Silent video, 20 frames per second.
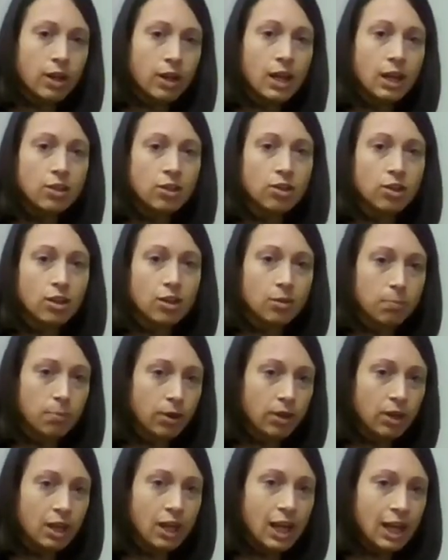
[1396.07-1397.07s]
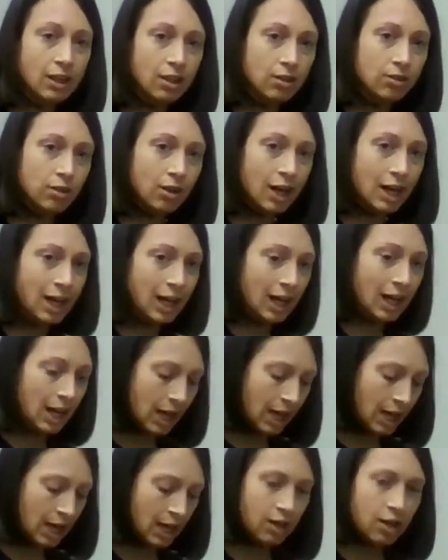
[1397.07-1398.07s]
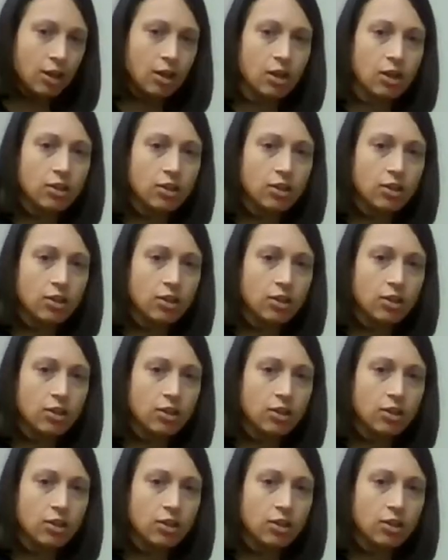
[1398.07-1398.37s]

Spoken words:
and you're going to put it at the right height